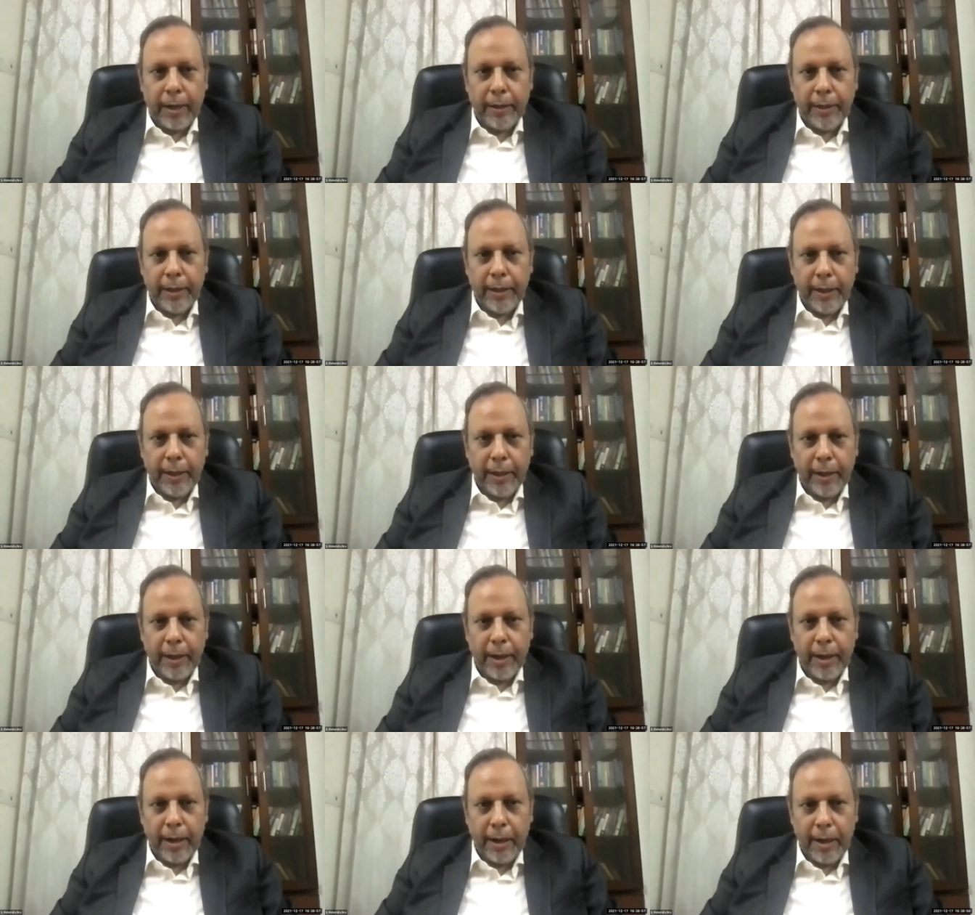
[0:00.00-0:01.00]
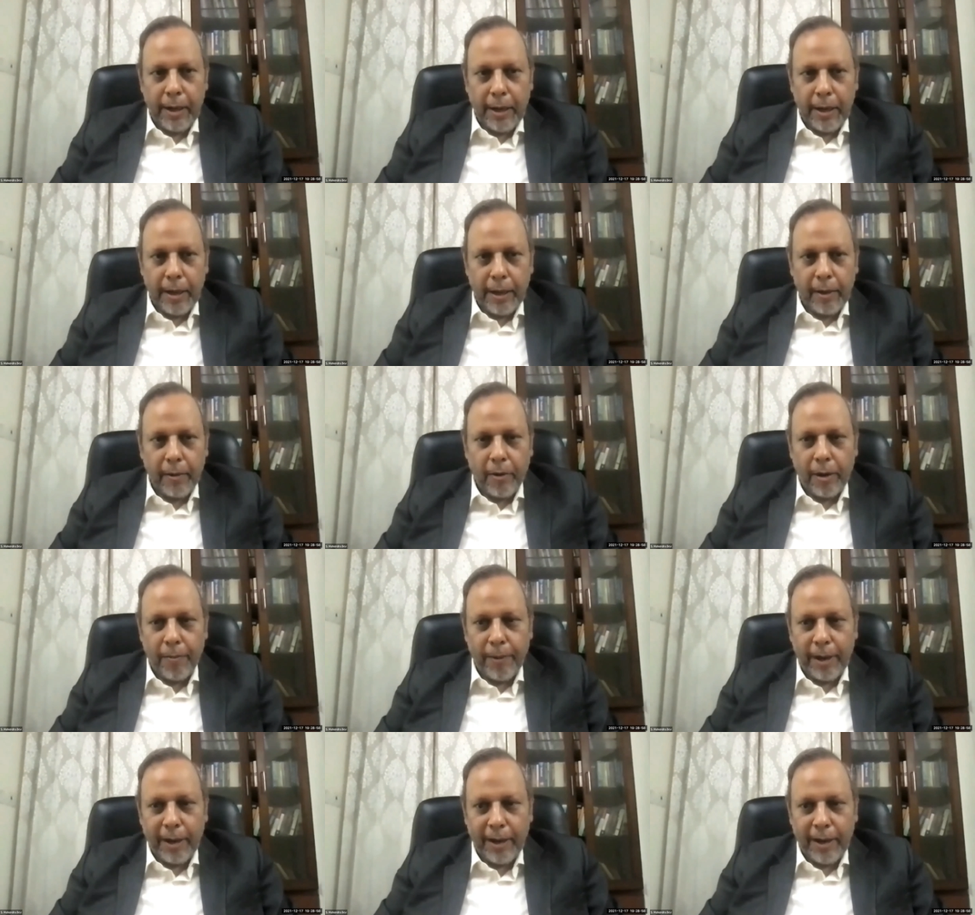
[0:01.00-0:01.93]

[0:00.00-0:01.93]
and the real economy.